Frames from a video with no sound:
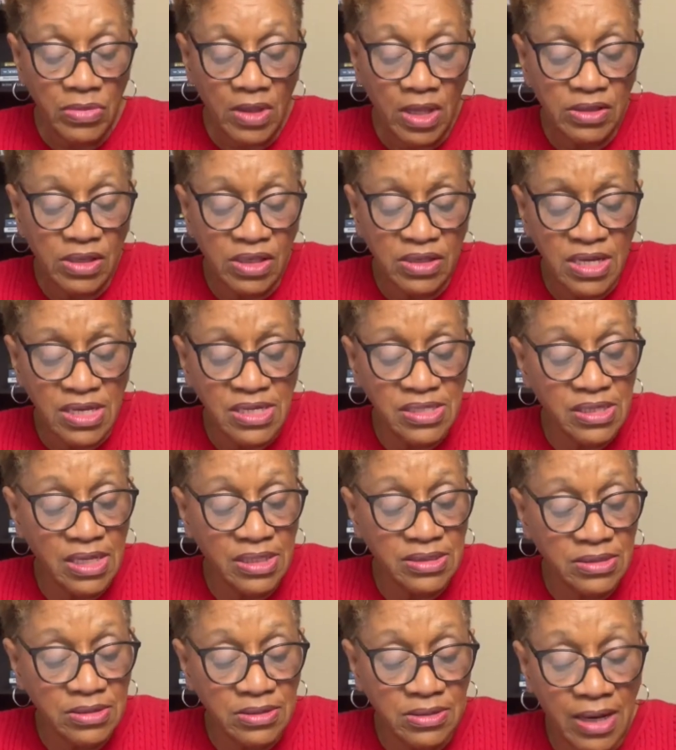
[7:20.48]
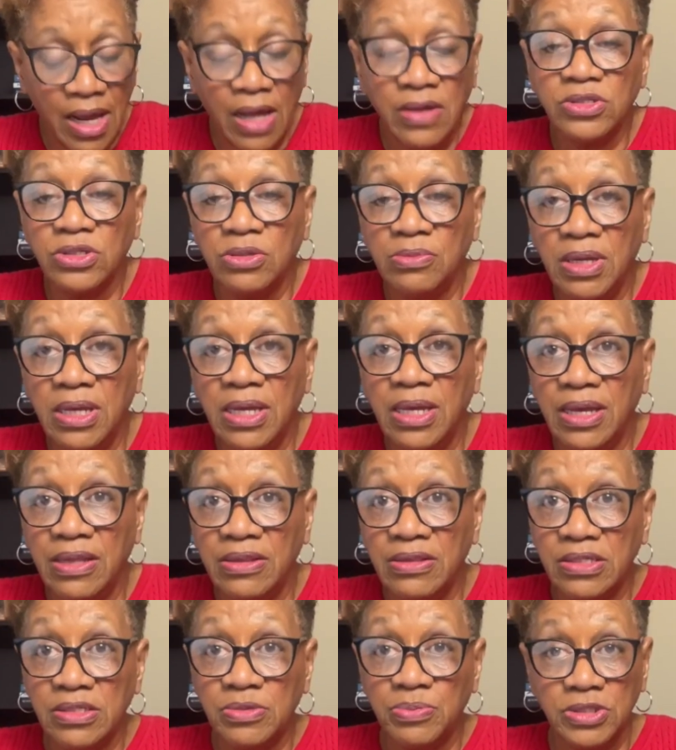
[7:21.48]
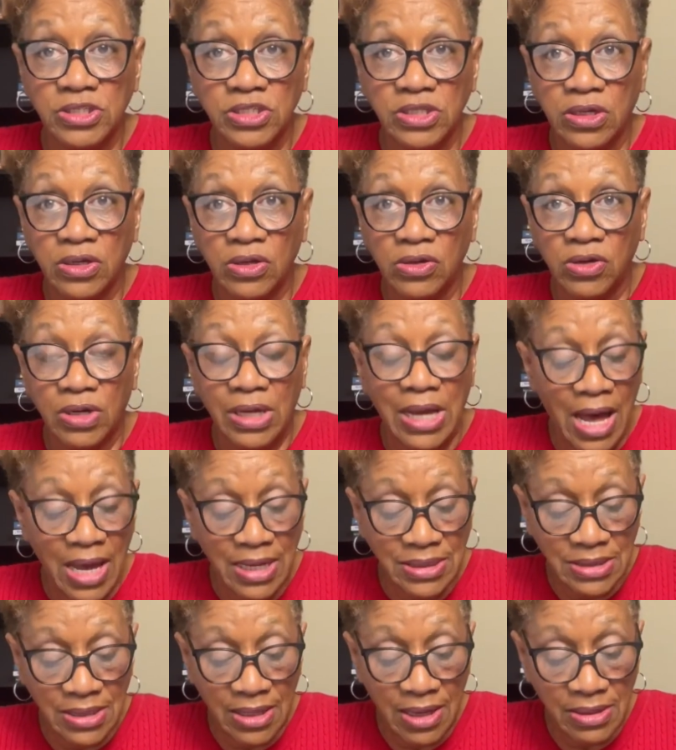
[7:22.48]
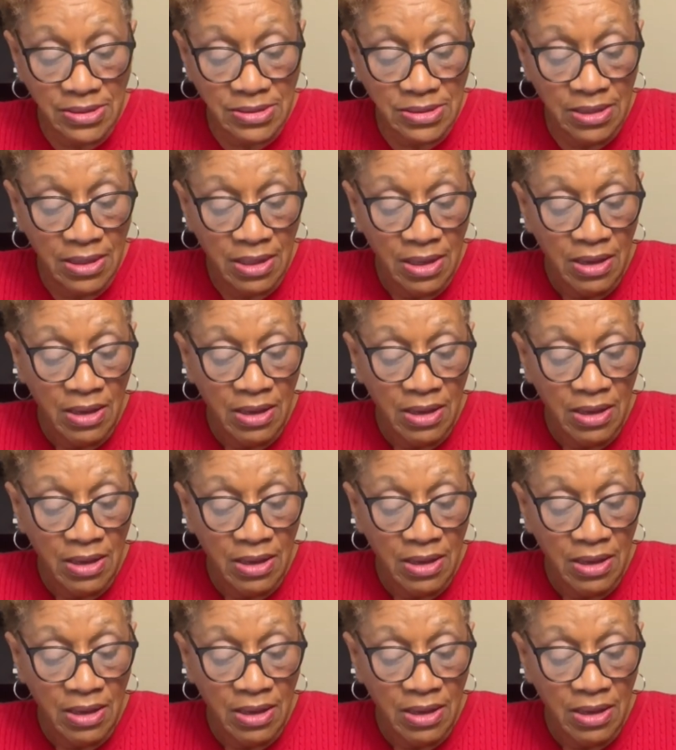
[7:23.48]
the things that stood out to me in this particular context